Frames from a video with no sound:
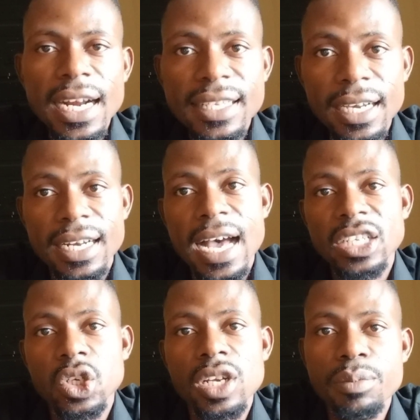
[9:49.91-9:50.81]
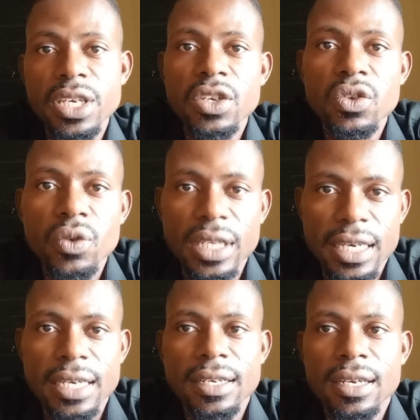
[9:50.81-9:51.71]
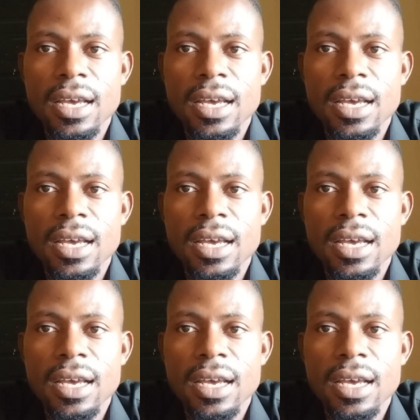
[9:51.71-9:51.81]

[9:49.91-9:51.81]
attack can actually be treated.